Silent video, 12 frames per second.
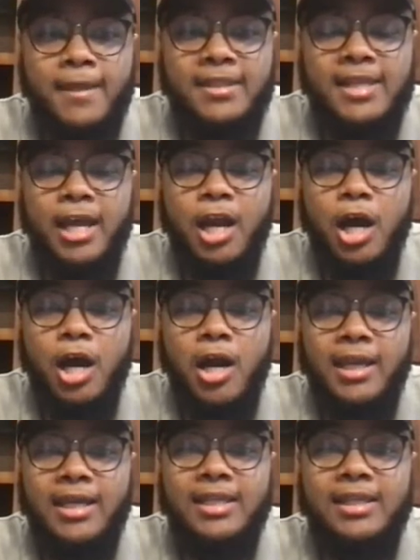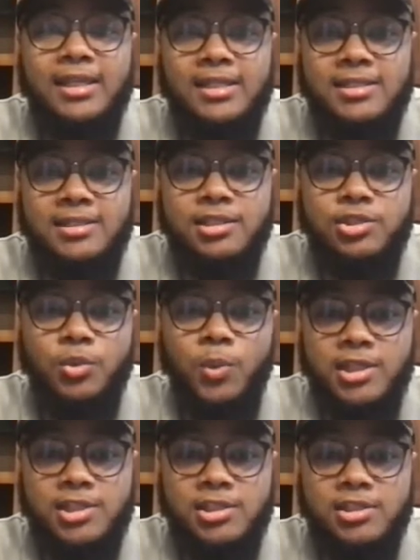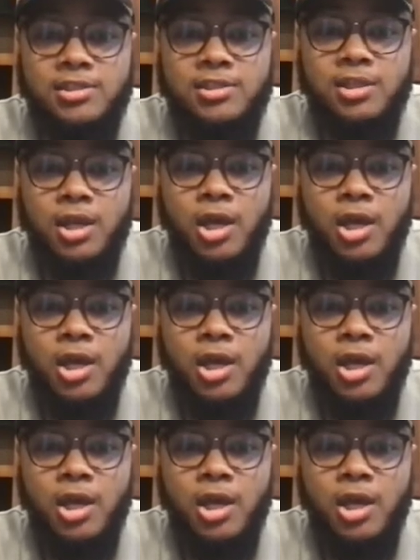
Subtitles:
that are in these situations